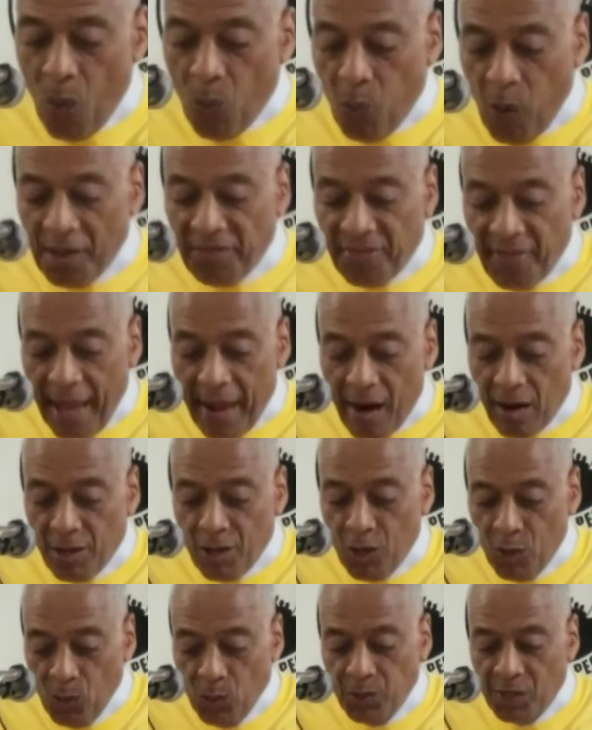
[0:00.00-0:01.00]
What they are
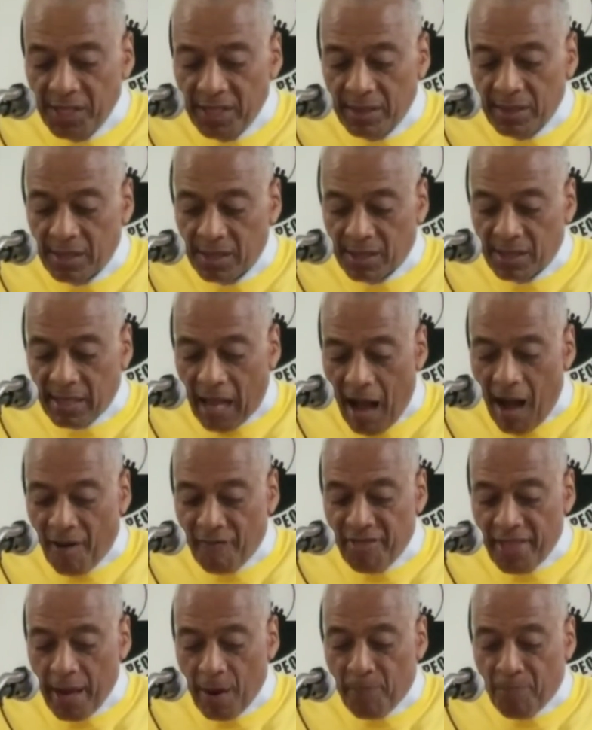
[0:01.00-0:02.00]
using to
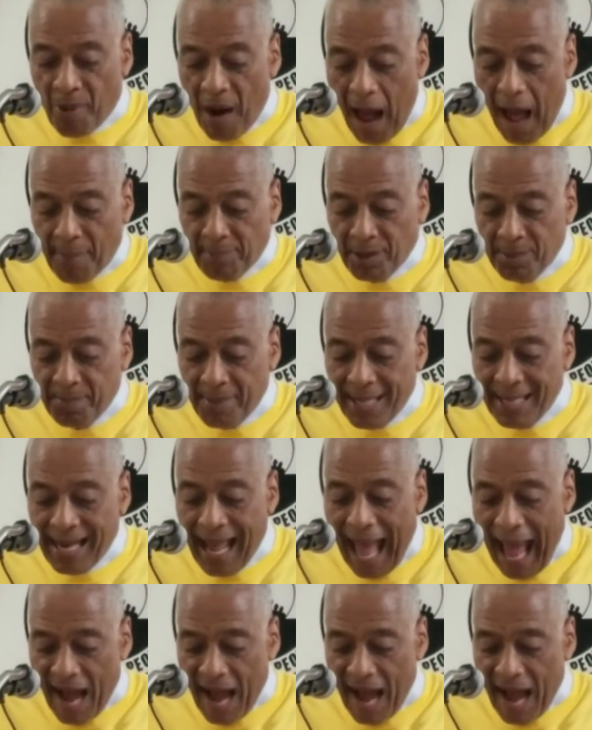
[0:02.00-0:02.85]
solve their problem in